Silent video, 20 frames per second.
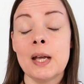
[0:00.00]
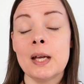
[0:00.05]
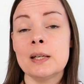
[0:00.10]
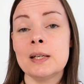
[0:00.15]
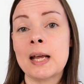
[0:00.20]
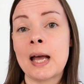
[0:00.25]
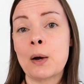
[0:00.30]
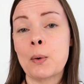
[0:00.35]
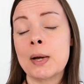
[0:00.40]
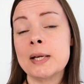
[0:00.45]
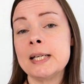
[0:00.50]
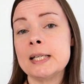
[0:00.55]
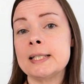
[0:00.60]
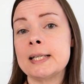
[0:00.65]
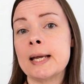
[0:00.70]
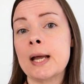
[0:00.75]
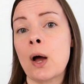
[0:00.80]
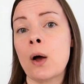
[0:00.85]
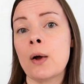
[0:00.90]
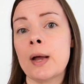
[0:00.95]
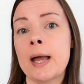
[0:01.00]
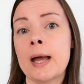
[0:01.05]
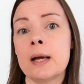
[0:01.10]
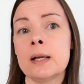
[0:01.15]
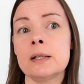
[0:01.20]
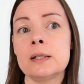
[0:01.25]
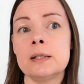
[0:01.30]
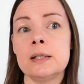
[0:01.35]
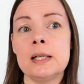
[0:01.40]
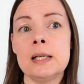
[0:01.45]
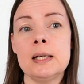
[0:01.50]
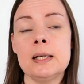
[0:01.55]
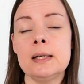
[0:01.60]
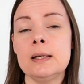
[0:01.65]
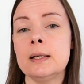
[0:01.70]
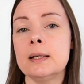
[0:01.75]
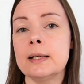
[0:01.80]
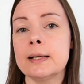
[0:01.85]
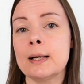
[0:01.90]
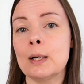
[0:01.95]
Now, I did say I had
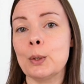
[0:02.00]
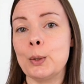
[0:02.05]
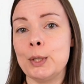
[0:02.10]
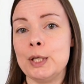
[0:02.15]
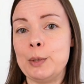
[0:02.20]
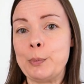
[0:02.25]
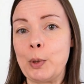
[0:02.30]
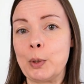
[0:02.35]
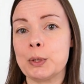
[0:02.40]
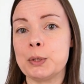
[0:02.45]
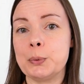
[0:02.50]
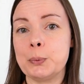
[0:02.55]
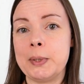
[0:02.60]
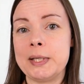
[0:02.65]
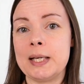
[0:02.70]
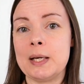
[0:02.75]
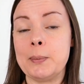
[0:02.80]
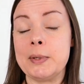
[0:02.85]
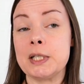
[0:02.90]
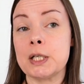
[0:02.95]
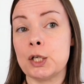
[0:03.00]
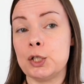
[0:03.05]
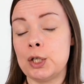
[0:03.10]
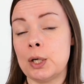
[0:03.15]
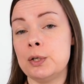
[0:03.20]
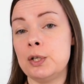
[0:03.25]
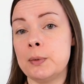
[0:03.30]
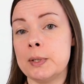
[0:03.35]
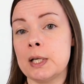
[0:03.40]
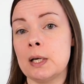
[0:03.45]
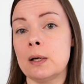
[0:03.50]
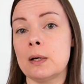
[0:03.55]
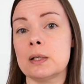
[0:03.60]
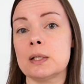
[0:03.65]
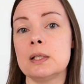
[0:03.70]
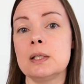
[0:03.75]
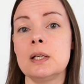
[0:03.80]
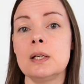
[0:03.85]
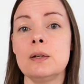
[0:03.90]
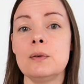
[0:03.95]
the little goodie box with it, which I showed you in the
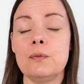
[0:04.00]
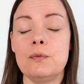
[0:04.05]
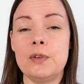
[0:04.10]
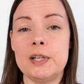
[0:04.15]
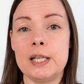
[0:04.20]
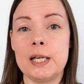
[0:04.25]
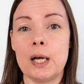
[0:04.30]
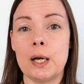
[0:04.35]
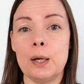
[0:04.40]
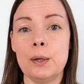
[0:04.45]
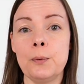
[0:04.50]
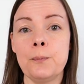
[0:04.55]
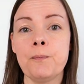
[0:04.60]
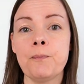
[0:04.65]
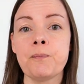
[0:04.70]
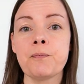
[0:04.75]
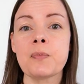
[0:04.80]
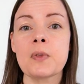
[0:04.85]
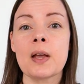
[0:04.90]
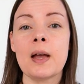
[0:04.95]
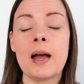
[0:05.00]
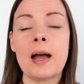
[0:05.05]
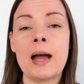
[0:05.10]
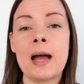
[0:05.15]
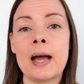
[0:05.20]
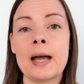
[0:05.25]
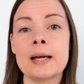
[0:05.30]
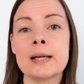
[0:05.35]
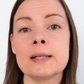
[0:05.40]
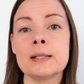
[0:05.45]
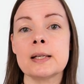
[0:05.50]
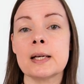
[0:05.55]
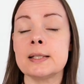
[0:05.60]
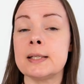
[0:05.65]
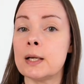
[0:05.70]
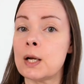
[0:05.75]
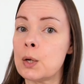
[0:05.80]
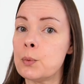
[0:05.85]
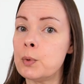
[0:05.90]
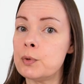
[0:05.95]
last video. And I
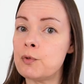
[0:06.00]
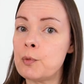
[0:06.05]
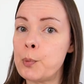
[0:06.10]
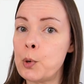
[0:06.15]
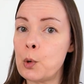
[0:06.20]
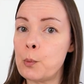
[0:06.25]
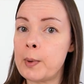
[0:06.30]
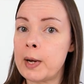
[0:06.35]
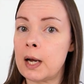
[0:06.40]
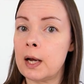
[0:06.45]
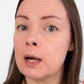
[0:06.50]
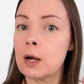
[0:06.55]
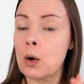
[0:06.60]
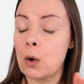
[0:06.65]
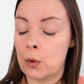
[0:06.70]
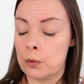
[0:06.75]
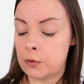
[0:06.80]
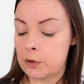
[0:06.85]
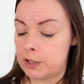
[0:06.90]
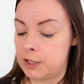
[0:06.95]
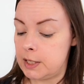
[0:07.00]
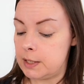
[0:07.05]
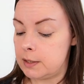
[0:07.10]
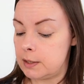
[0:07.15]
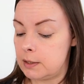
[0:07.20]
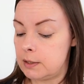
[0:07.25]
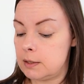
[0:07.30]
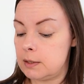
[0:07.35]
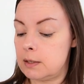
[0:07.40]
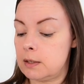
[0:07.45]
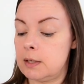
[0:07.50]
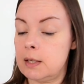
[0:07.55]
said I would report back on the scissors.